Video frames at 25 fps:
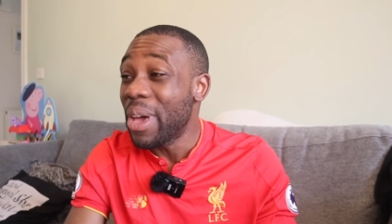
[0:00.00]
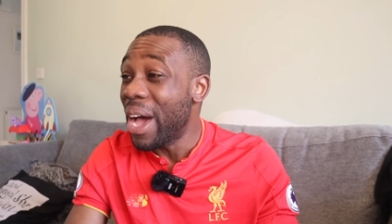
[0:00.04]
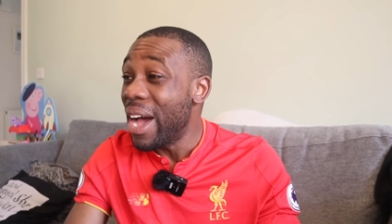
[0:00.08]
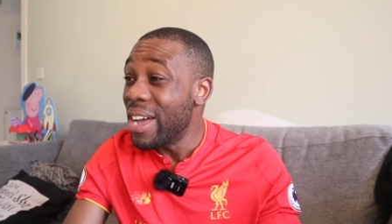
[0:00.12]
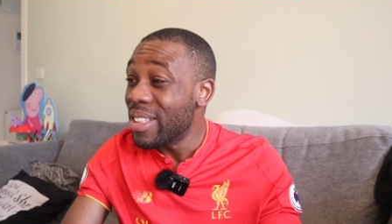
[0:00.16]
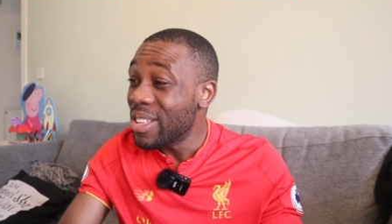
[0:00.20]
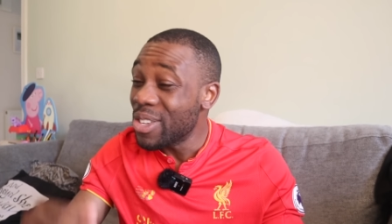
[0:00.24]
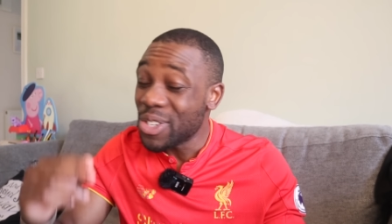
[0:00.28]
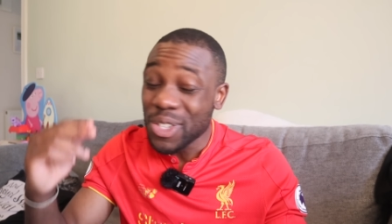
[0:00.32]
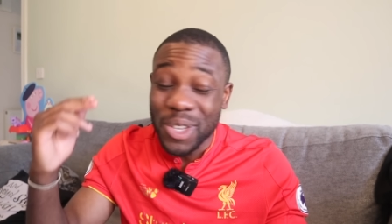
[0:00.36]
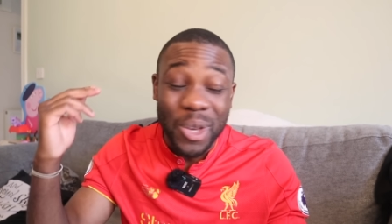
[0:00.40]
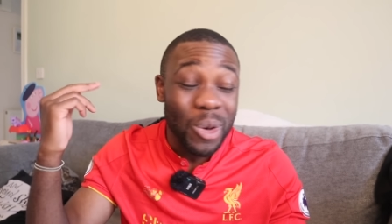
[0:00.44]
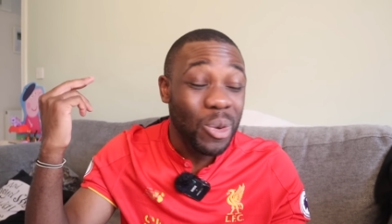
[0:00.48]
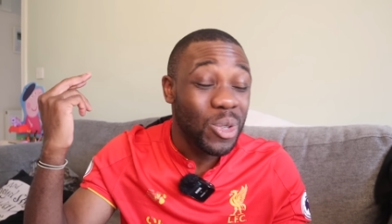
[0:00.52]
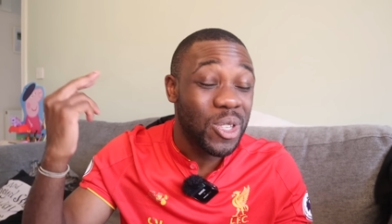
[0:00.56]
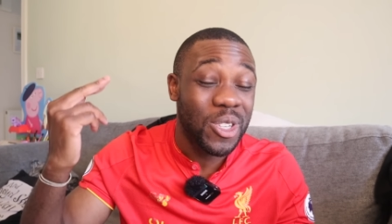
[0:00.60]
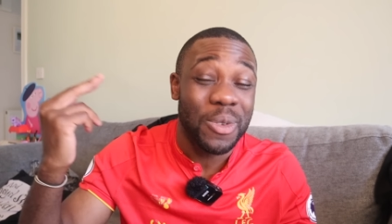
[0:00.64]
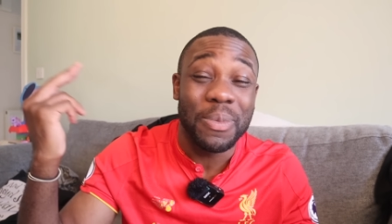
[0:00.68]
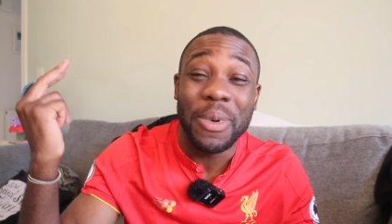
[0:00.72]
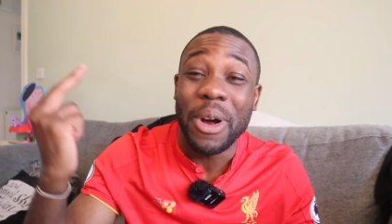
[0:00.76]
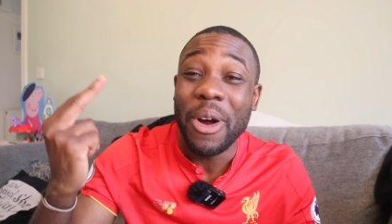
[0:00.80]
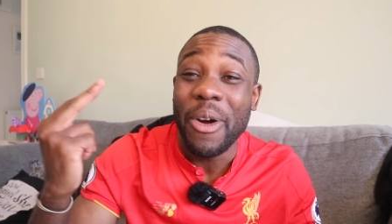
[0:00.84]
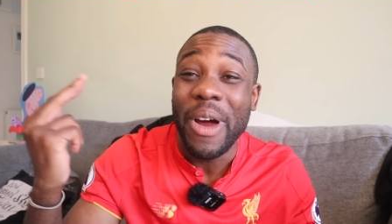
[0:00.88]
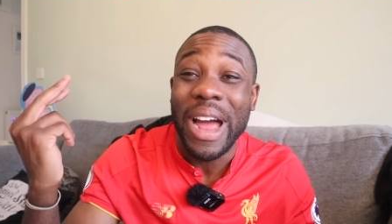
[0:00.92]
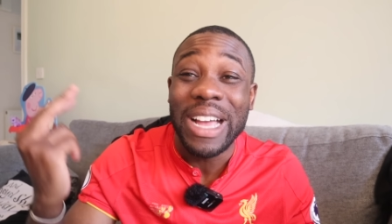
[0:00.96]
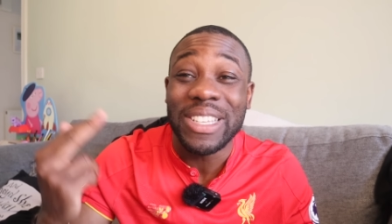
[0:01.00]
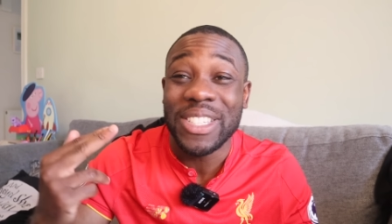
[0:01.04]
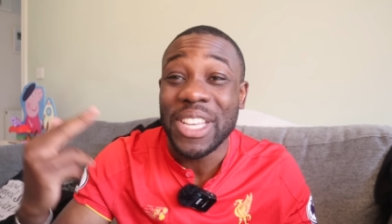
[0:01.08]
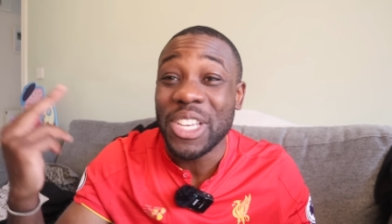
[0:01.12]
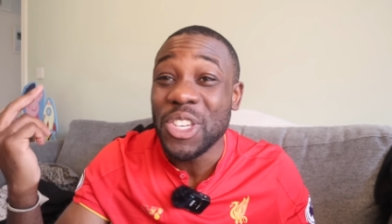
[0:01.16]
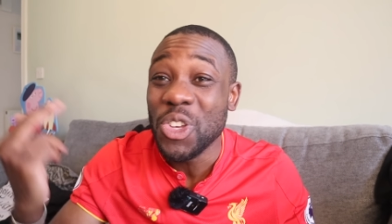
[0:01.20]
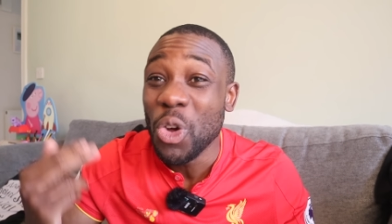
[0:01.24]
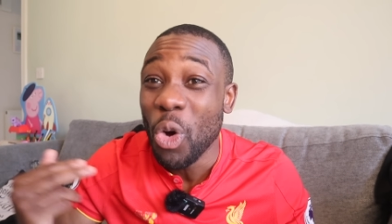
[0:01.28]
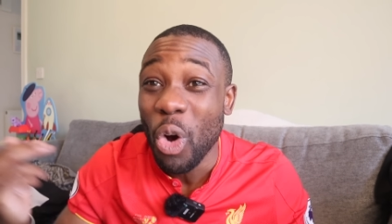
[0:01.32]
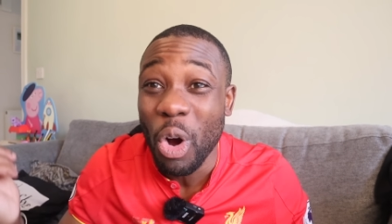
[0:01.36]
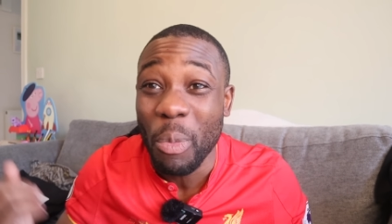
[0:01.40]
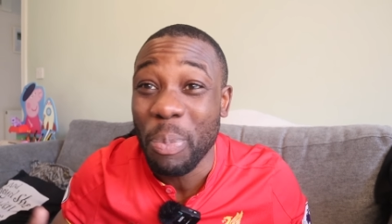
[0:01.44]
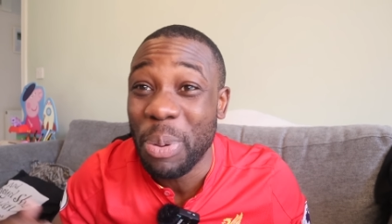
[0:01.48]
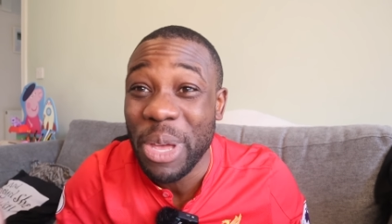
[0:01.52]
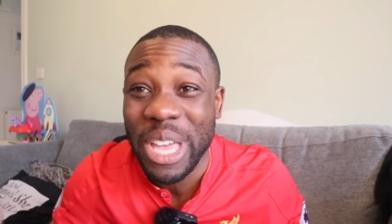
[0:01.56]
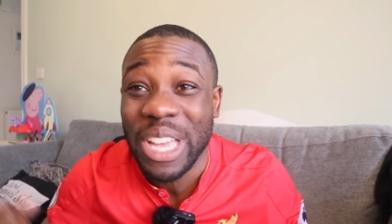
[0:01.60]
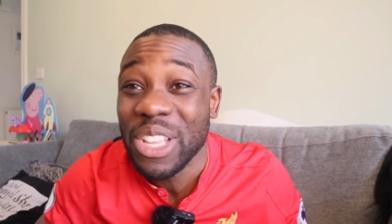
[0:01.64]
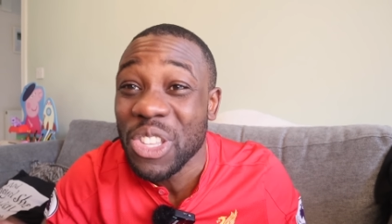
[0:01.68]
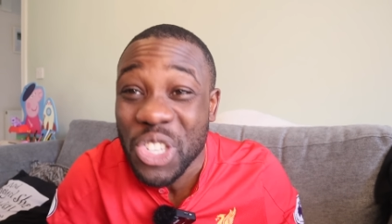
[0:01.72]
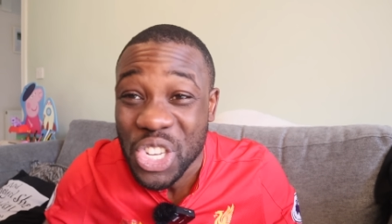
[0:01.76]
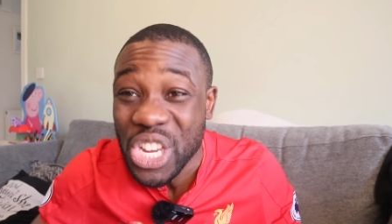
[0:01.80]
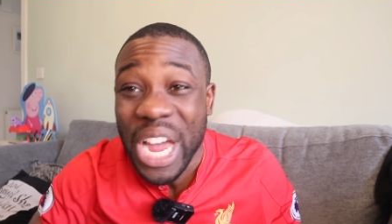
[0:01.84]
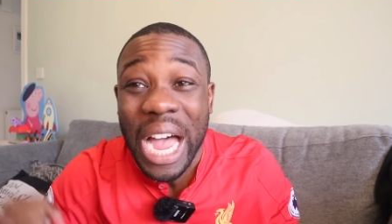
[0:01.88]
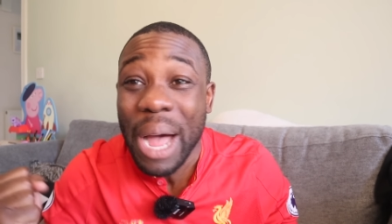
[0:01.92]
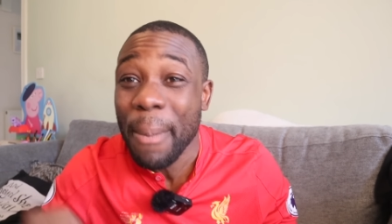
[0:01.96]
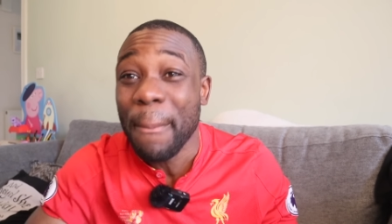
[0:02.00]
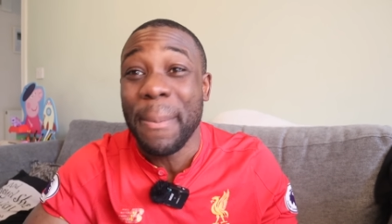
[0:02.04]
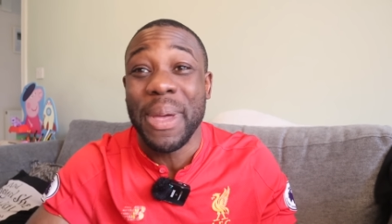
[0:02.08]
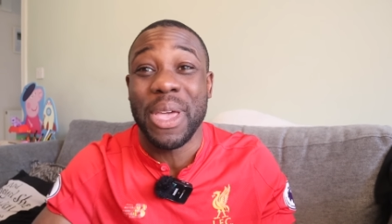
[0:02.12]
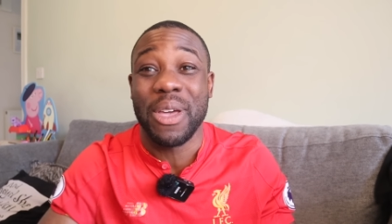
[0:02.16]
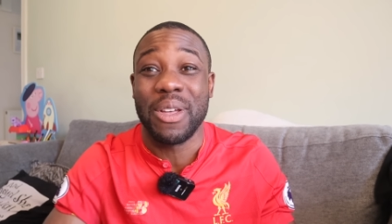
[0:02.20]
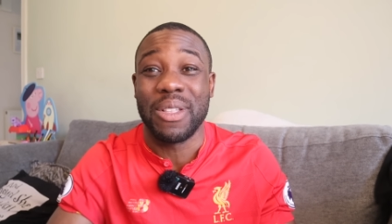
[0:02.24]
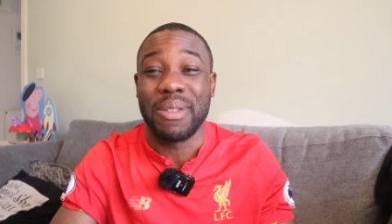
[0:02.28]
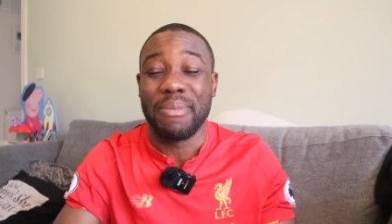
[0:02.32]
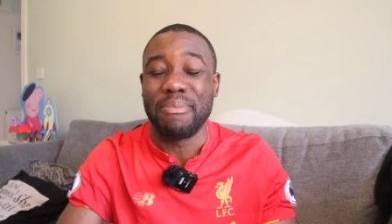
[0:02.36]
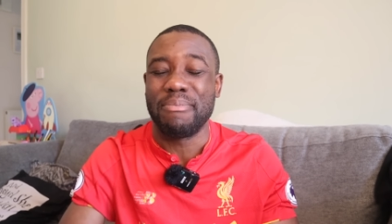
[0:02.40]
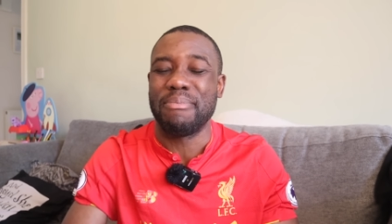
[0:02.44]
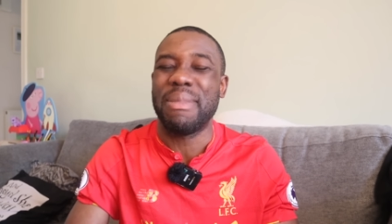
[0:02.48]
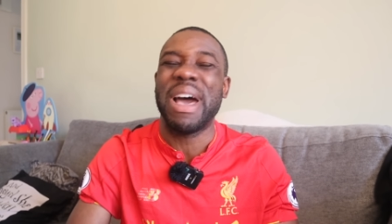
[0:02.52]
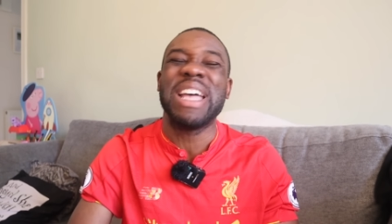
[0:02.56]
going to school tomorrow as a European champion.